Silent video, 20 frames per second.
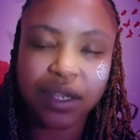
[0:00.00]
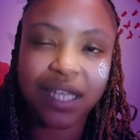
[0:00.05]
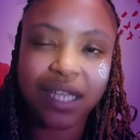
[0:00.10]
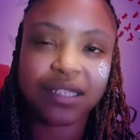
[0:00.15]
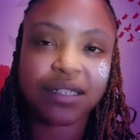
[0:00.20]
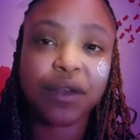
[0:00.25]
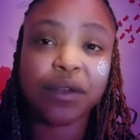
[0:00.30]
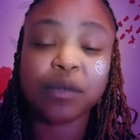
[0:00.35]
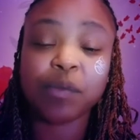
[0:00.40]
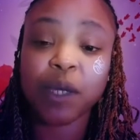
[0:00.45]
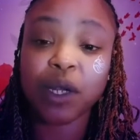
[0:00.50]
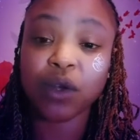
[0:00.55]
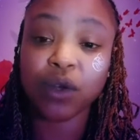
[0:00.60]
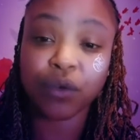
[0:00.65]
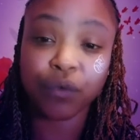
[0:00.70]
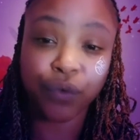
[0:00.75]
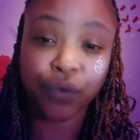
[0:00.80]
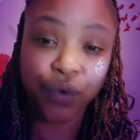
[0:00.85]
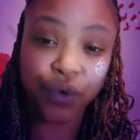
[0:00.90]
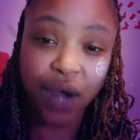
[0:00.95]
There's going to be a lot
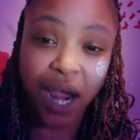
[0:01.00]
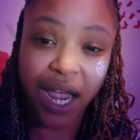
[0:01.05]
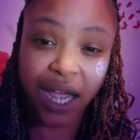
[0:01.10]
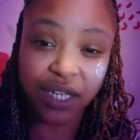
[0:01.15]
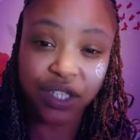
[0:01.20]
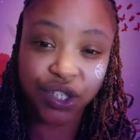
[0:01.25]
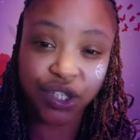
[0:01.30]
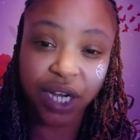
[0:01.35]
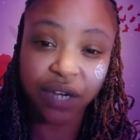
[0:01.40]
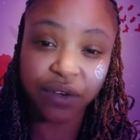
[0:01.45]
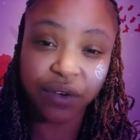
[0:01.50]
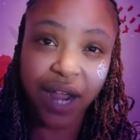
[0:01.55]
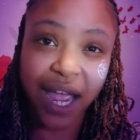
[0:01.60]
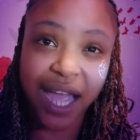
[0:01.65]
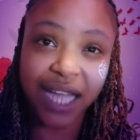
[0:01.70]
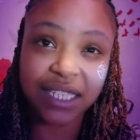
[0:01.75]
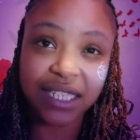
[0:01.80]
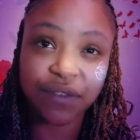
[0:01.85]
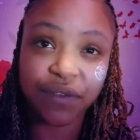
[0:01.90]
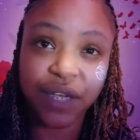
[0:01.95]
of root chakra
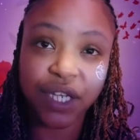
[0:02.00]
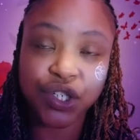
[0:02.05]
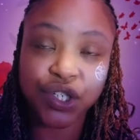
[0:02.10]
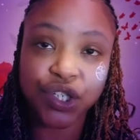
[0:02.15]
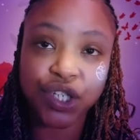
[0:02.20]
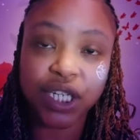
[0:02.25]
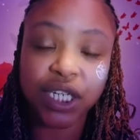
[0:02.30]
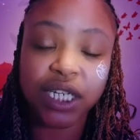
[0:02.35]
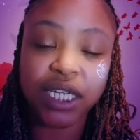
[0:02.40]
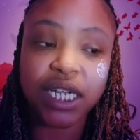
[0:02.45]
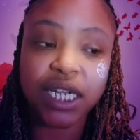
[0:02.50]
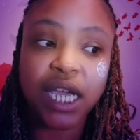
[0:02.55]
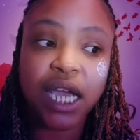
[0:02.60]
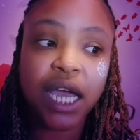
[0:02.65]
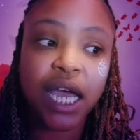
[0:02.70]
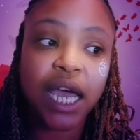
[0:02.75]
activation,